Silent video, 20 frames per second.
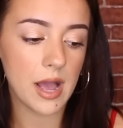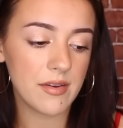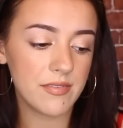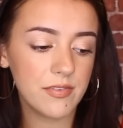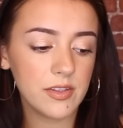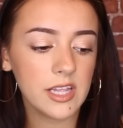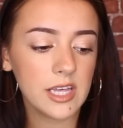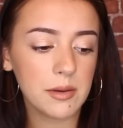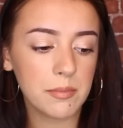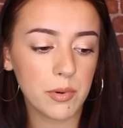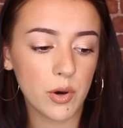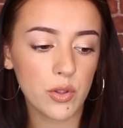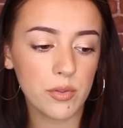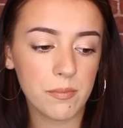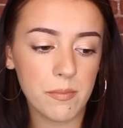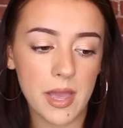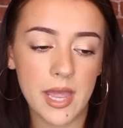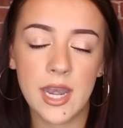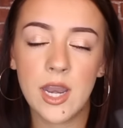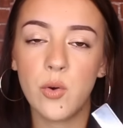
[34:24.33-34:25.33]
I feel like both
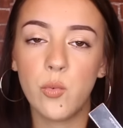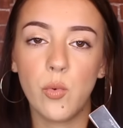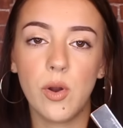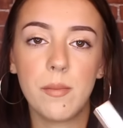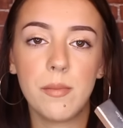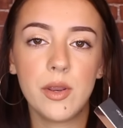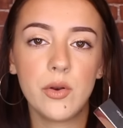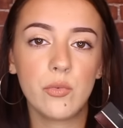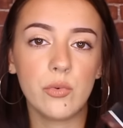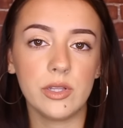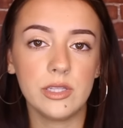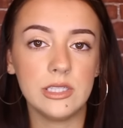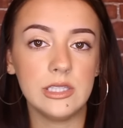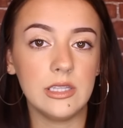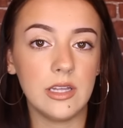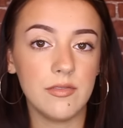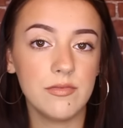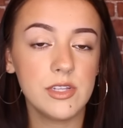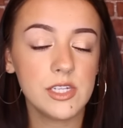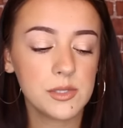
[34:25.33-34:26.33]
men and women really
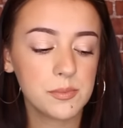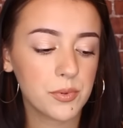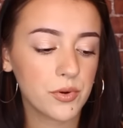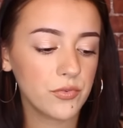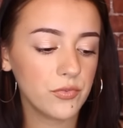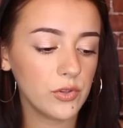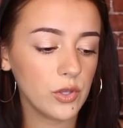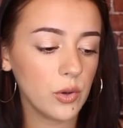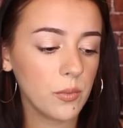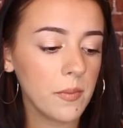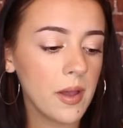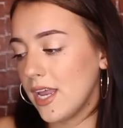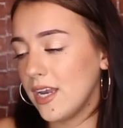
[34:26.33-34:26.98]
love this perfume.